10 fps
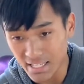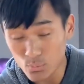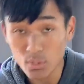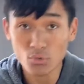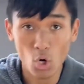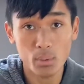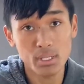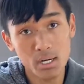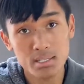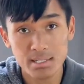We can throw in the
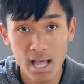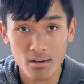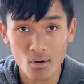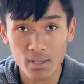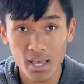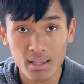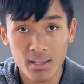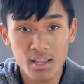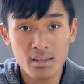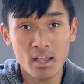hooks now, okay?
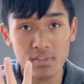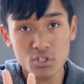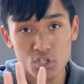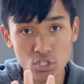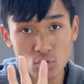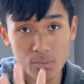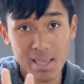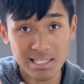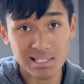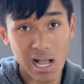Now these are just 3
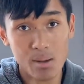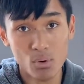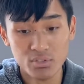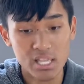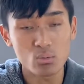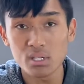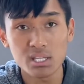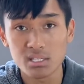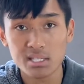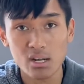basic combos that you need
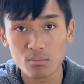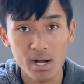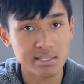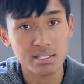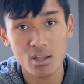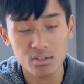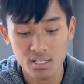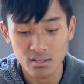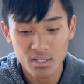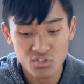to shadow box. That's all you need.
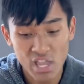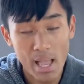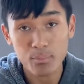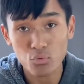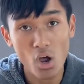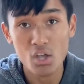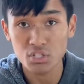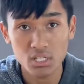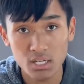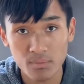Jab, cross, and
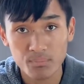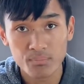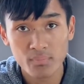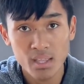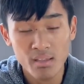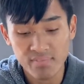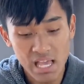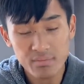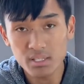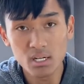hook. Not
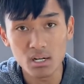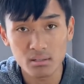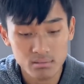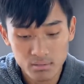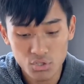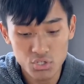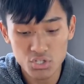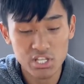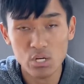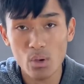even the hook. You can just
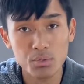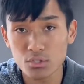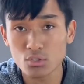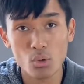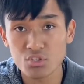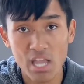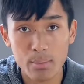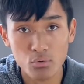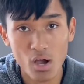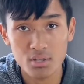get away with just throwing jab,
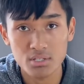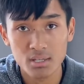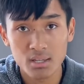cross.